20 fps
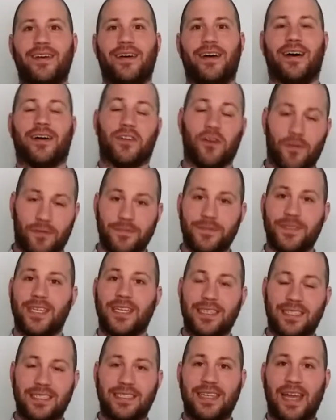go from sitting
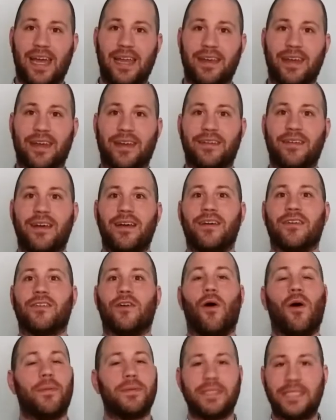to standing,
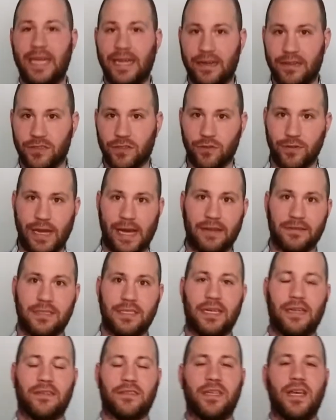go upstairs, go
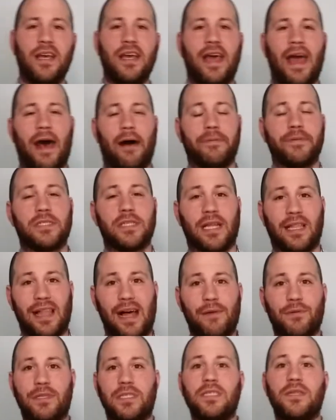downstairs. Helps us a lot
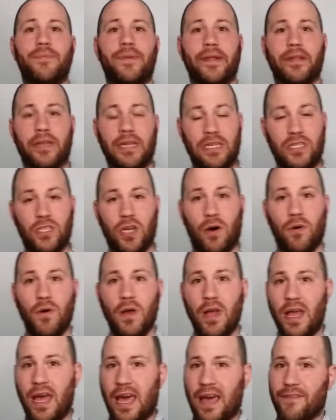with stability. So
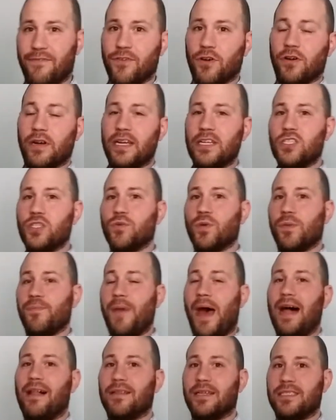if your issue with
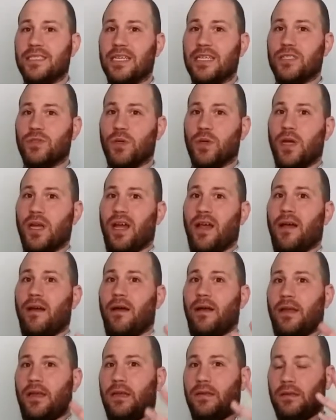balance is
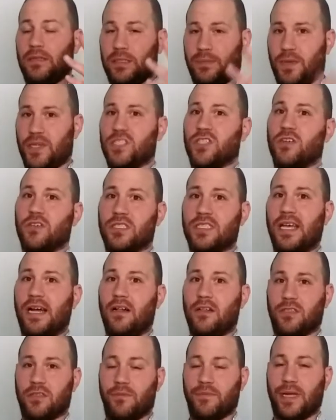
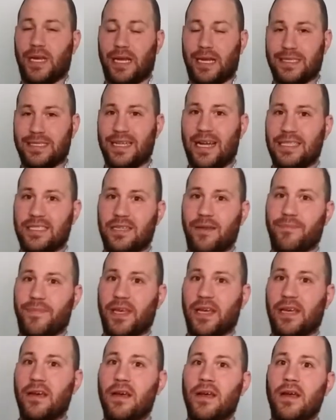musculoskeletal, meaning it's not
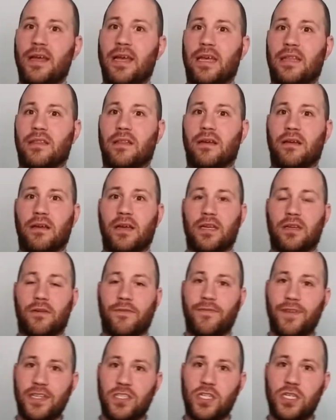something in your
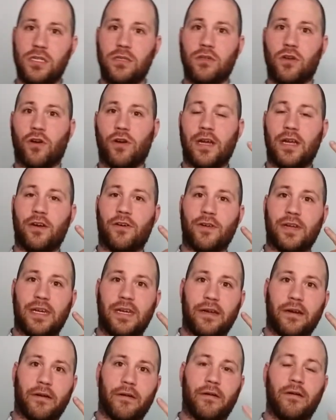vision, your inner
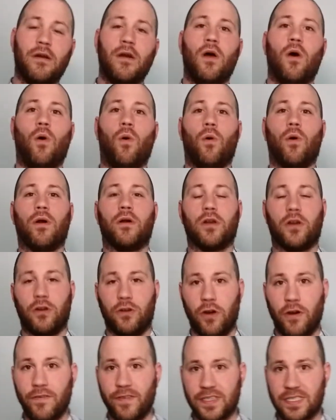ear, or your
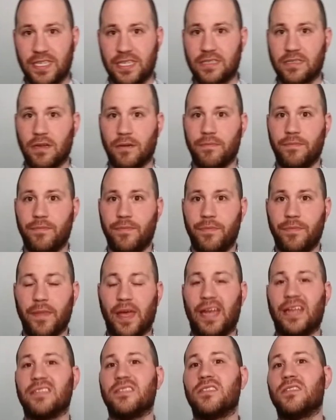nervous system,
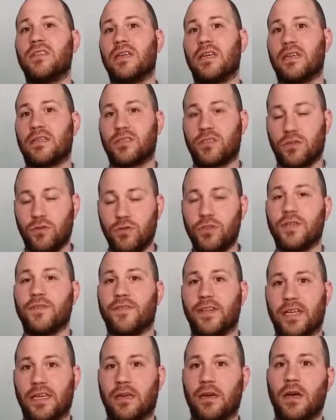and it's
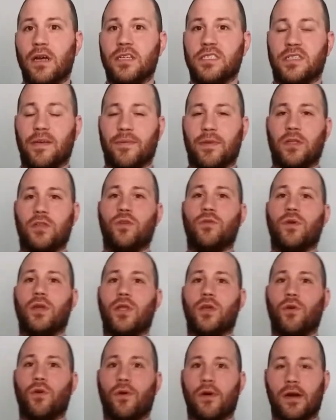exclusively something to do with
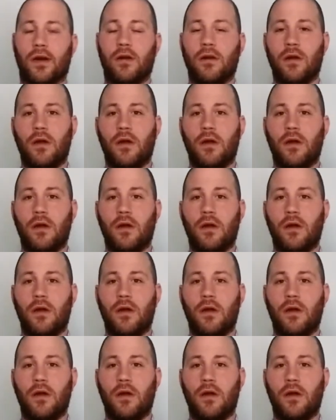your